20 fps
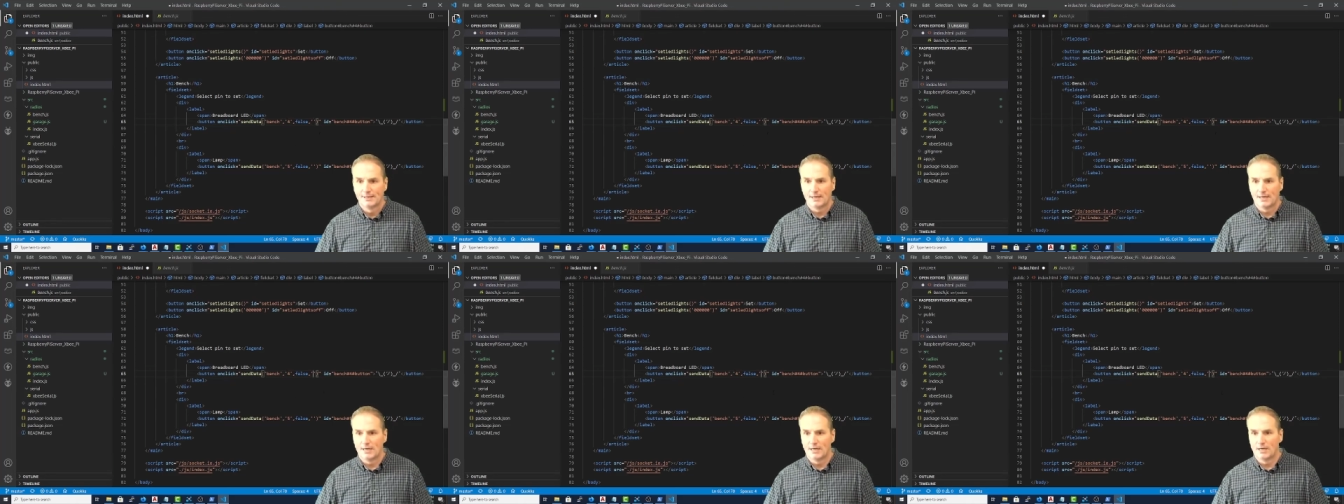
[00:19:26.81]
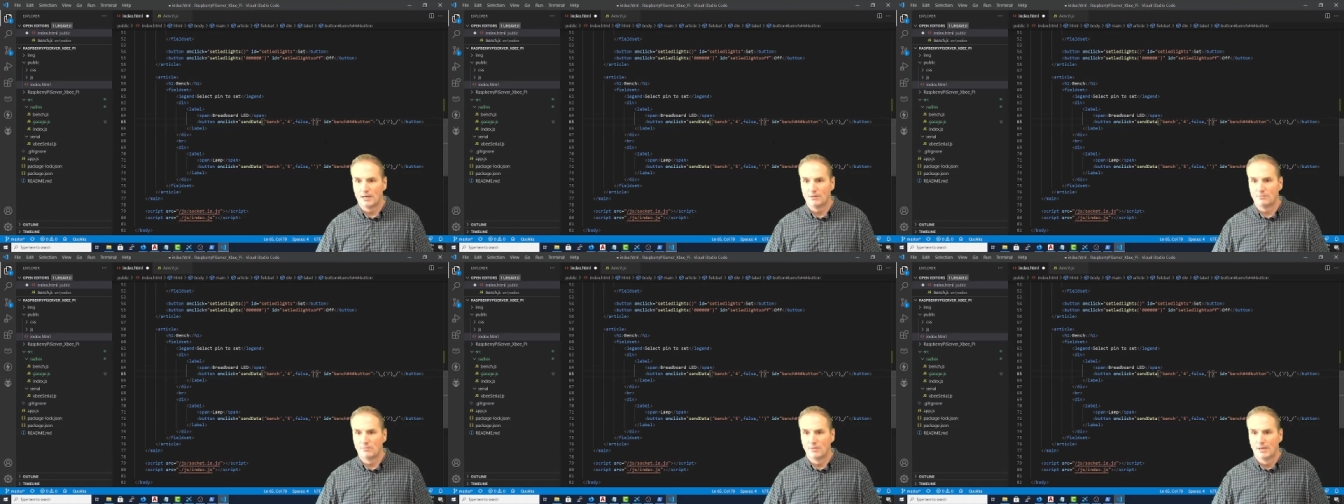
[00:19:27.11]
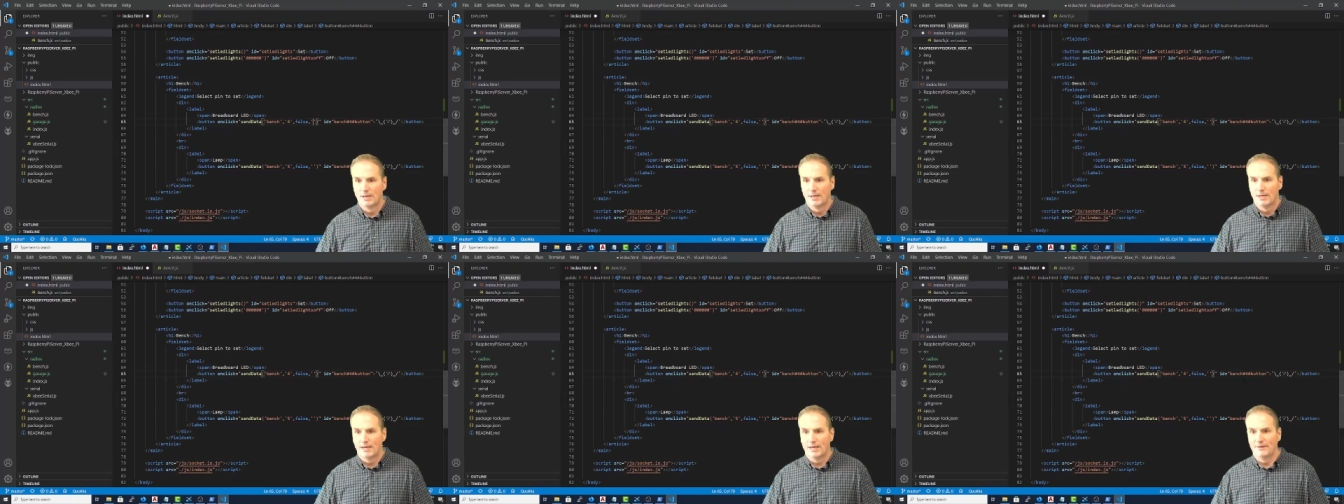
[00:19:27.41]
And
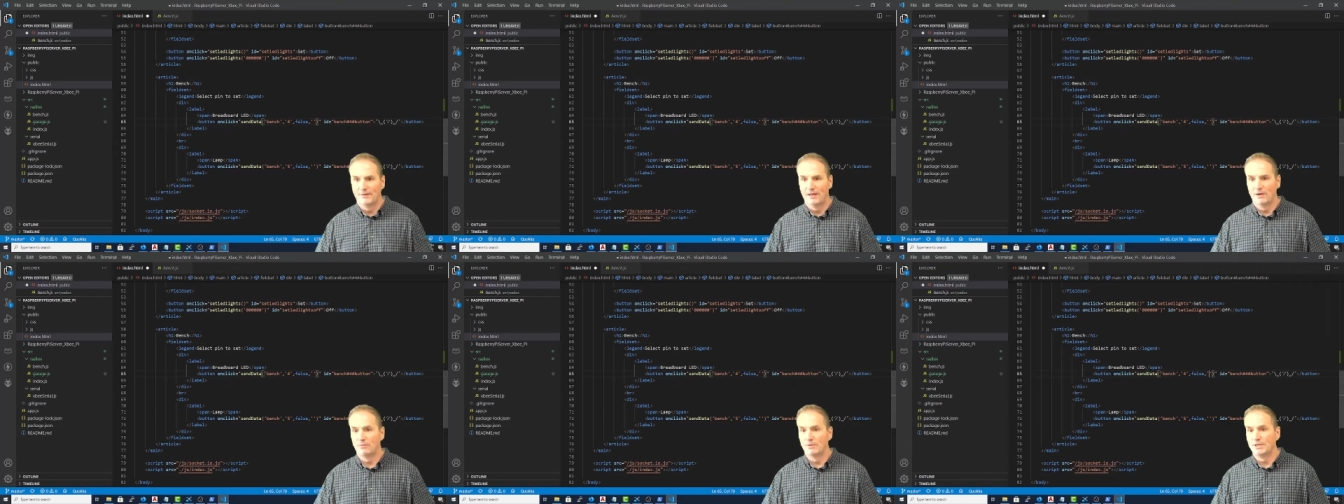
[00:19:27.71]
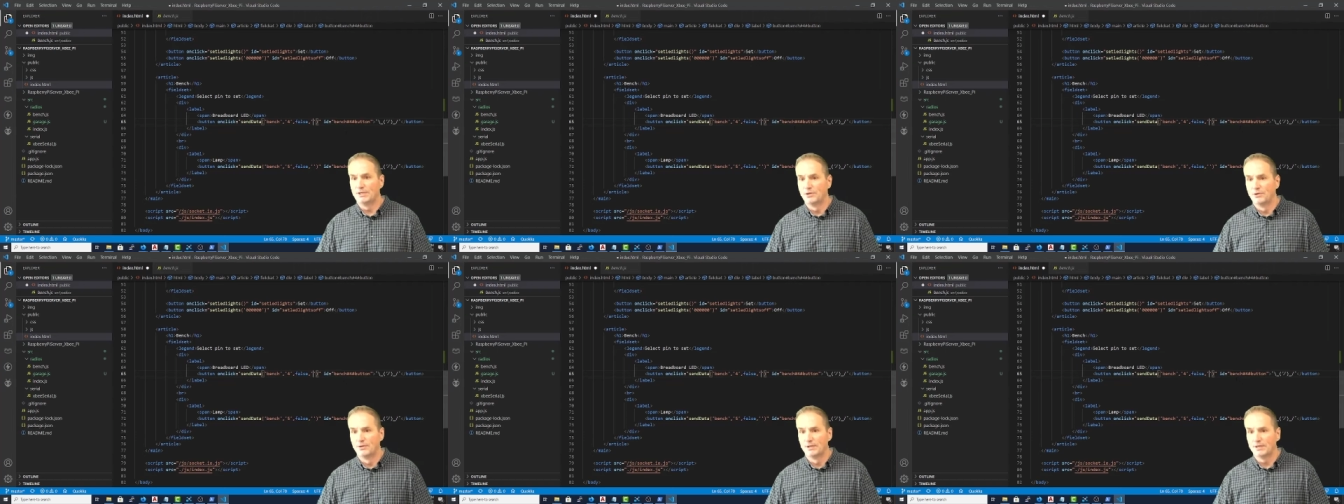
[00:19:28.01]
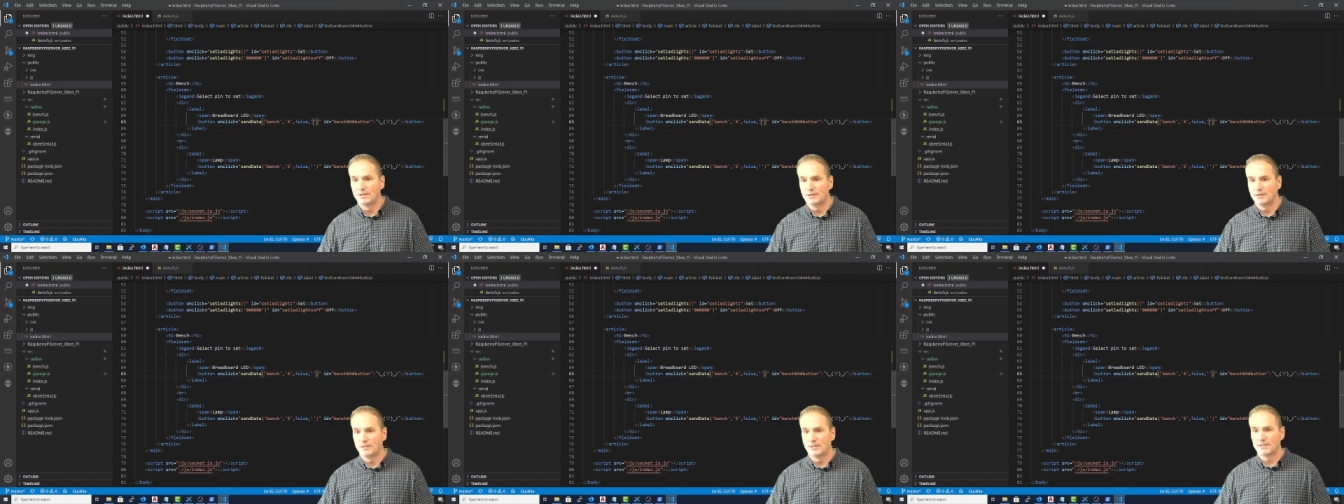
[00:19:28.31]
then we do
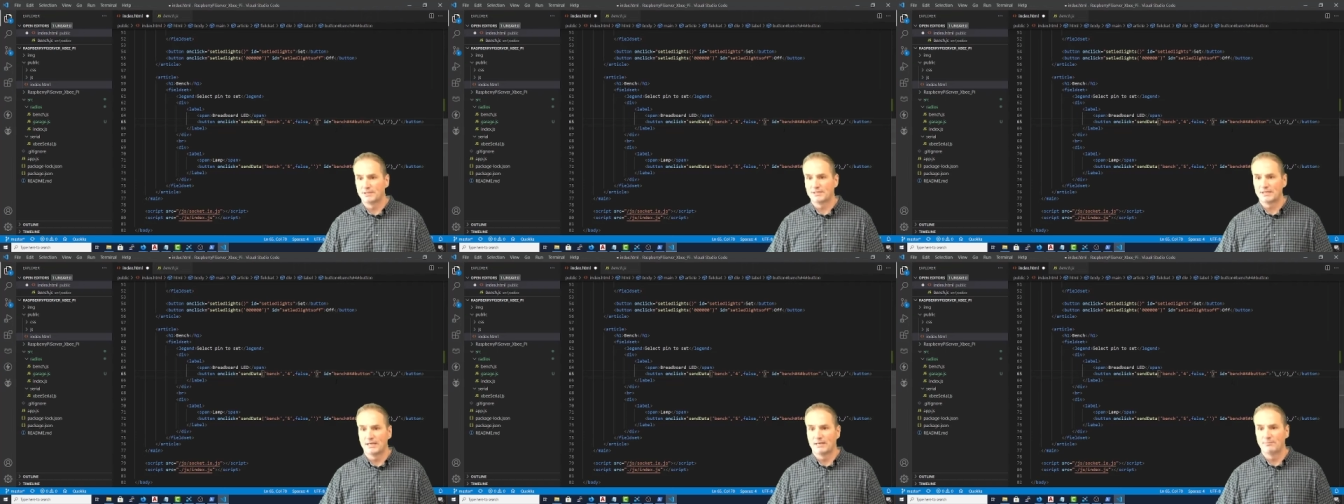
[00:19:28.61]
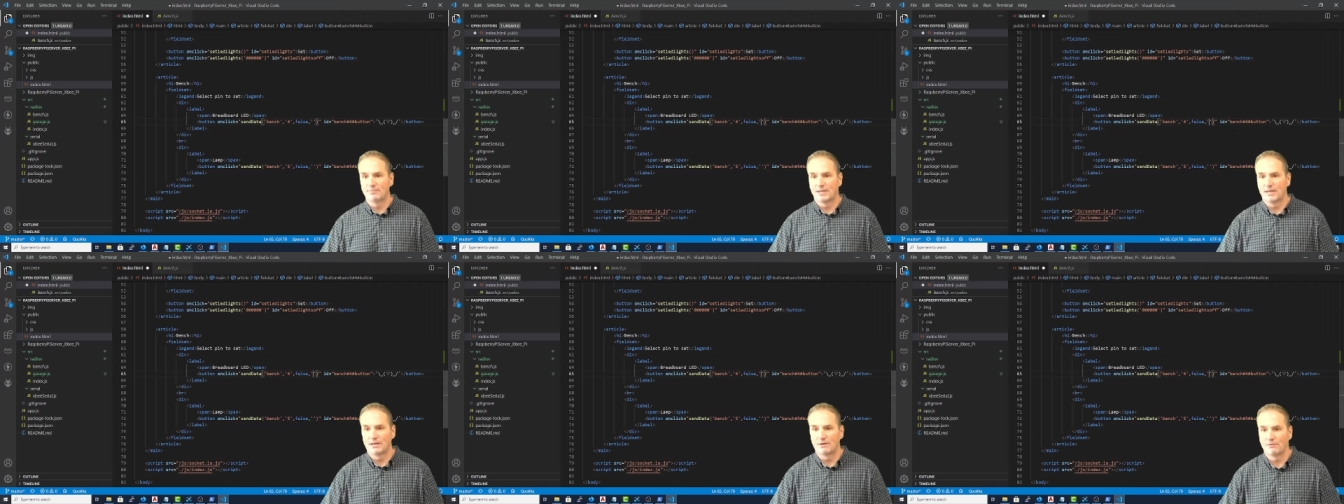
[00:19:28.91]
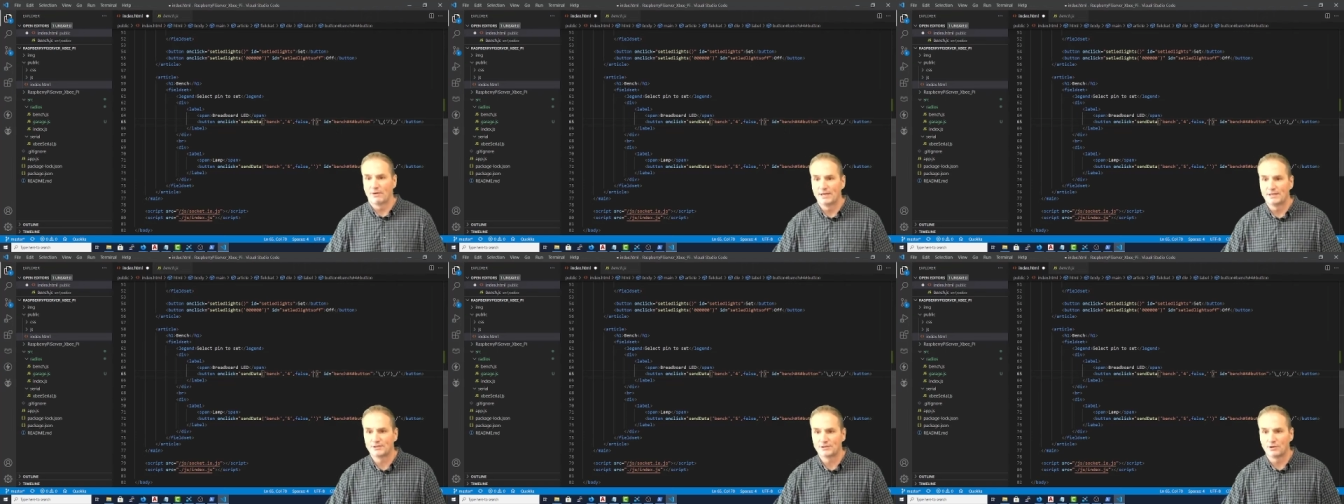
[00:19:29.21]
the same
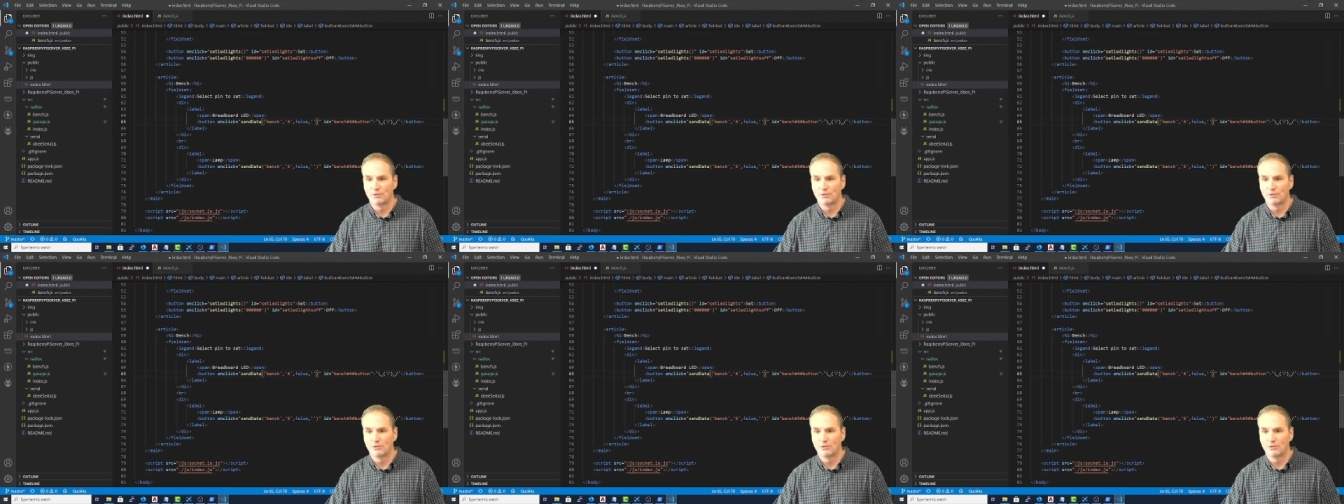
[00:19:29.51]
thing, right?